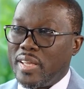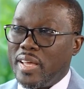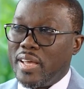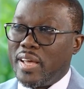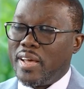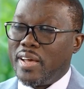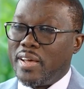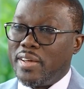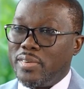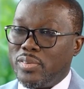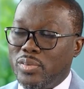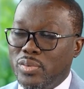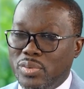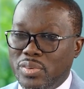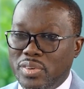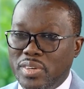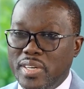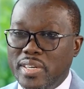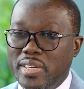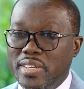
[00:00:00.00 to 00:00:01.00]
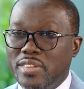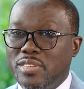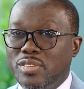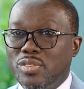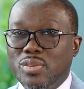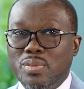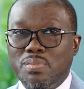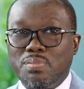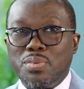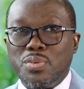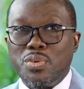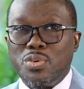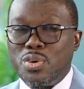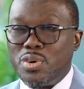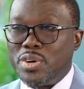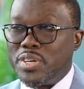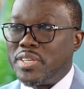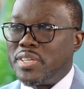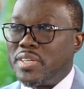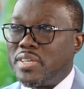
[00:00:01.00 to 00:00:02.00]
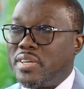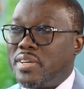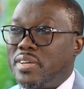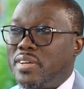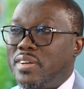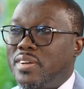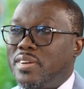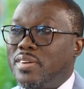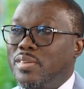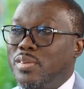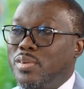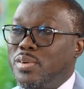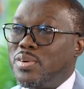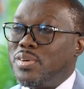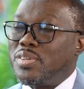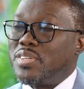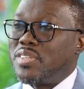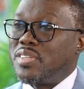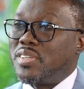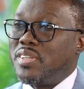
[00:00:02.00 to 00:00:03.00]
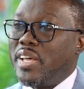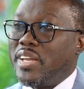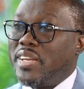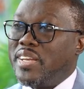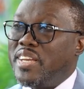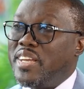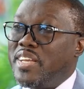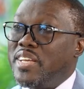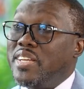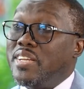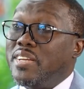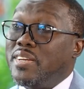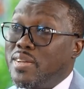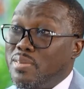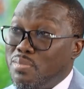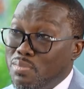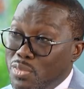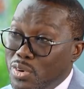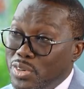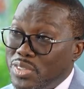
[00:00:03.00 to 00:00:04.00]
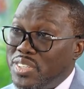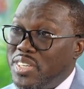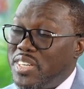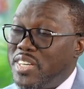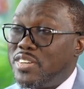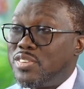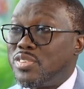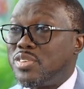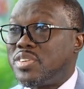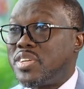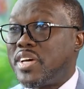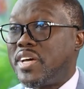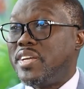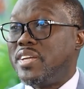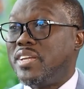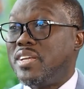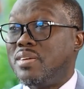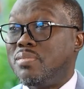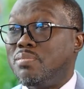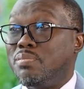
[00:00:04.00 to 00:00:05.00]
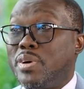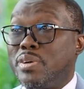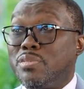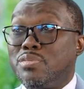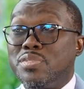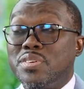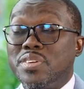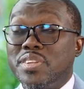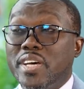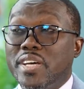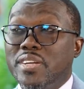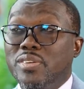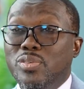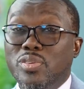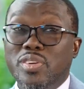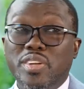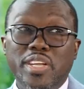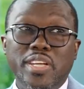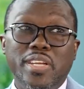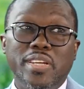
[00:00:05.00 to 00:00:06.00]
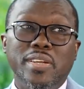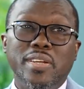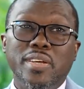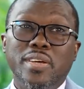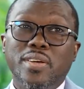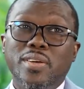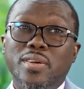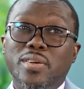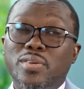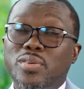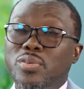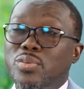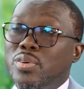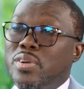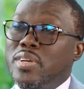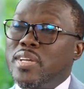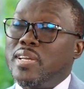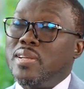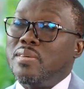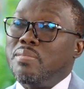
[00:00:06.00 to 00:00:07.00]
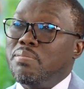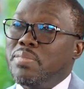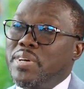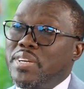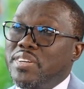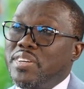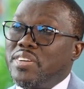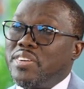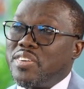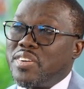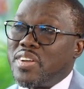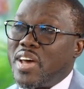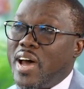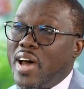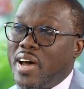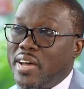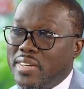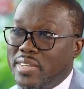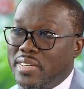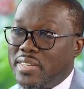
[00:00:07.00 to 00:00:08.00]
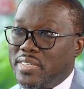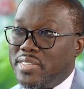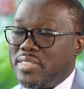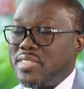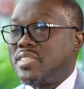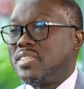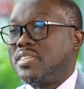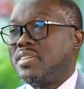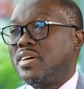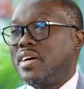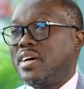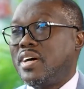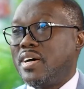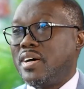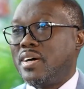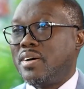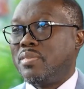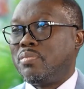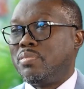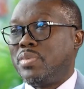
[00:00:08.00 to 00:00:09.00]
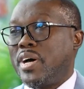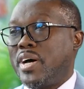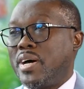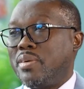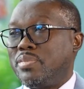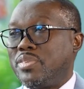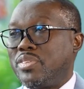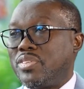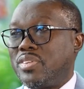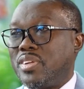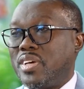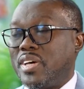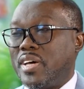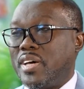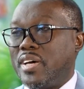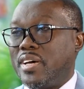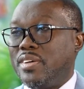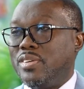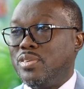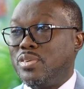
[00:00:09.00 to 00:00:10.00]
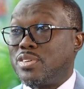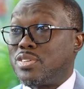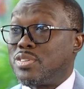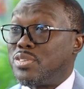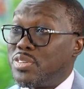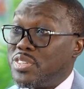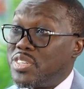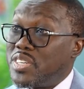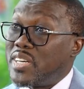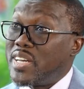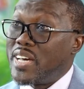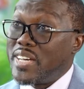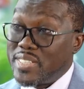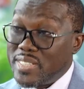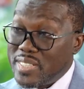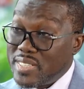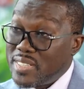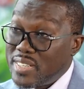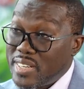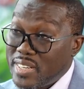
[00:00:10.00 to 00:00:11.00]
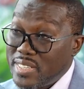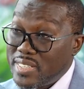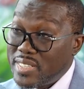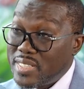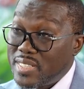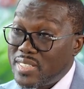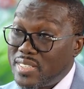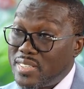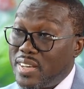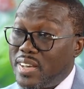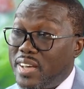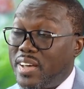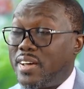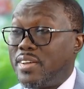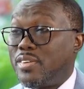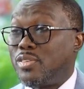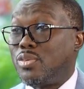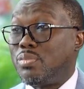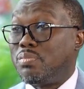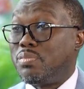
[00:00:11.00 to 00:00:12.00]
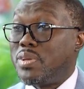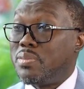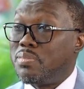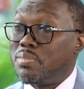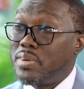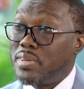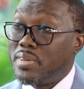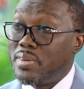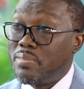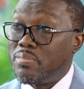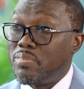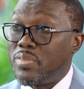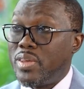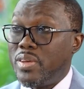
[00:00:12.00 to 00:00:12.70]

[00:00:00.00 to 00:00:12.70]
to really support those that need it the most in society. But for that, you need to really better target perhaps your social assistance to people.